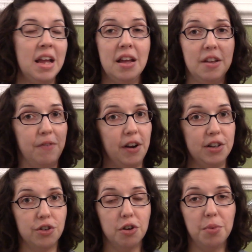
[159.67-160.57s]
They're very
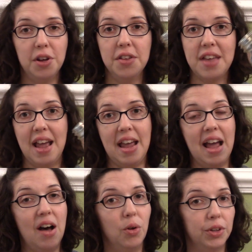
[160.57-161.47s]
durable, they
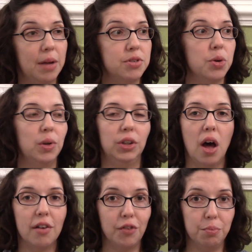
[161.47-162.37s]
hold up to a
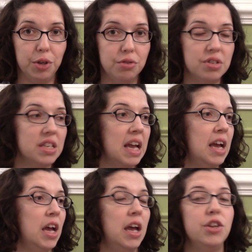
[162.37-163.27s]
lot of abuse,
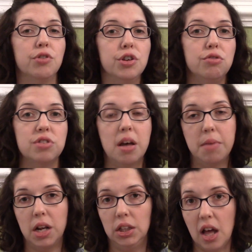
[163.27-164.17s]
and you can use them
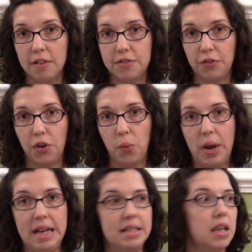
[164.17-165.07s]
in a lot of different
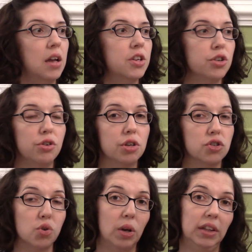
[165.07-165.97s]
ways. So you can
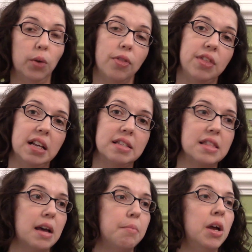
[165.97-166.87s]
store liquid things in
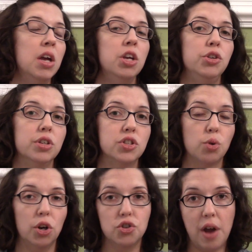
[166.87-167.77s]
them, you can
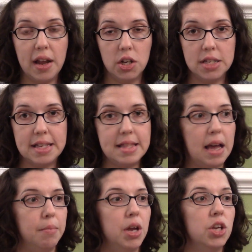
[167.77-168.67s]
store dry goods in
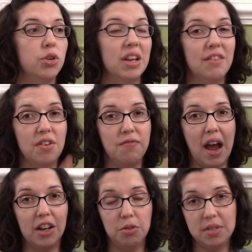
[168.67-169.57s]
them, you can even
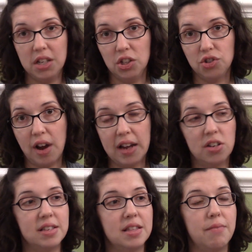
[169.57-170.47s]
vacuum seal dry
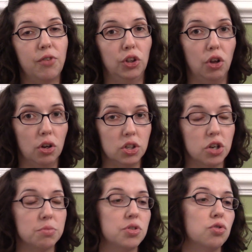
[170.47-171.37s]
goods in them for
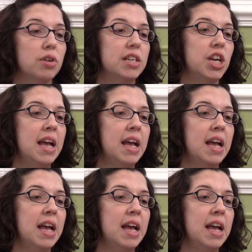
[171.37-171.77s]
long-term storage,